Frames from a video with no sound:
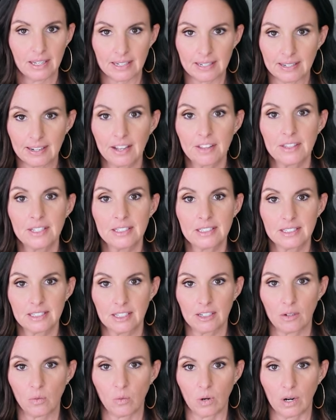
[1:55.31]
Nothing's
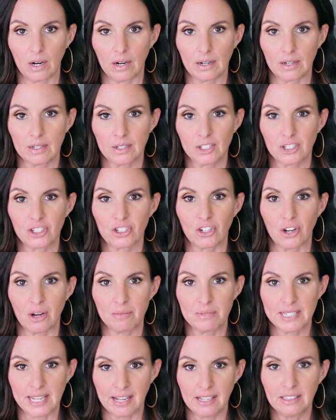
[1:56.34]
gonna work.
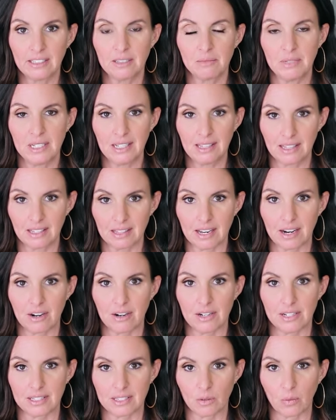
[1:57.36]
Stop telling me that
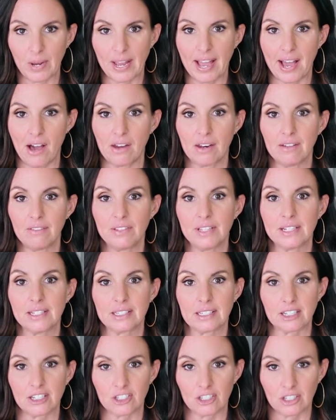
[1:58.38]
there is a way out of
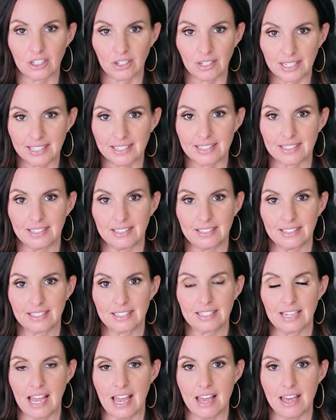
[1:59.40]
this, because there
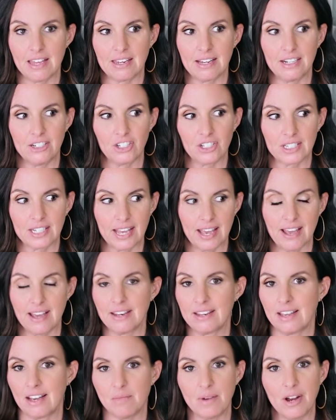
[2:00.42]
isn't. And I just
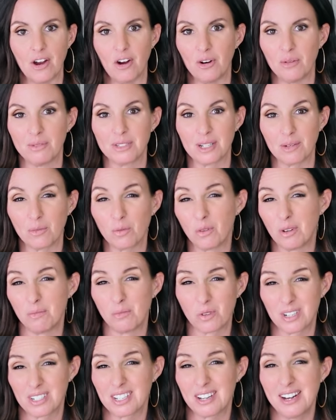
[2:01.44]
can't get my hopes up one
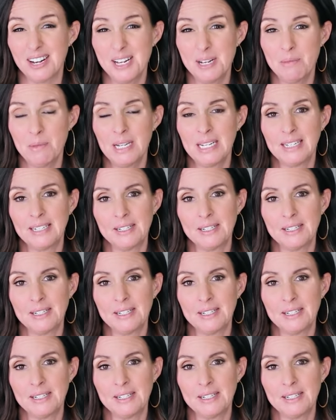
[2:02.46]
more time,